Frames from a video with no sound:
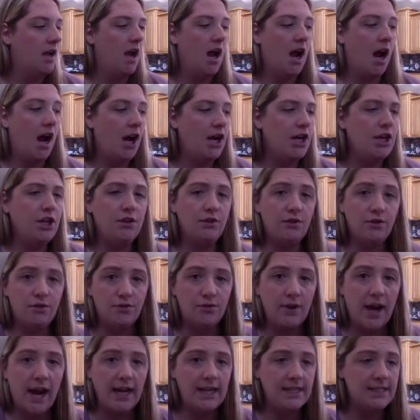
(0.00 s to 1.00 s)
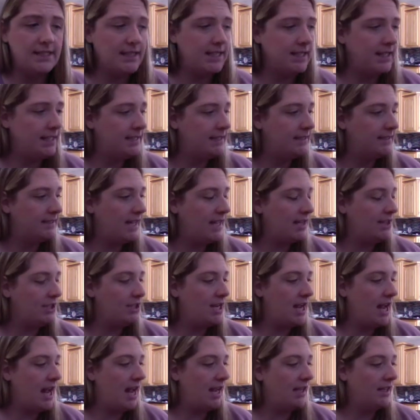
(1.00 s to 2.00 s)
Are you crazy? Said
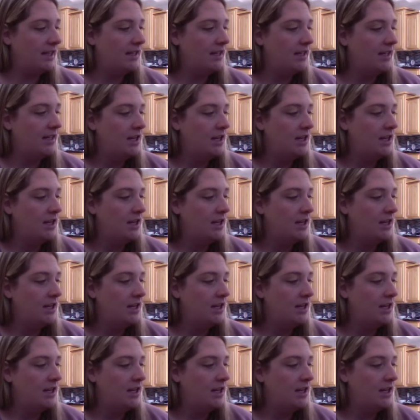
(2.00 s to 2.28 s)
Jack.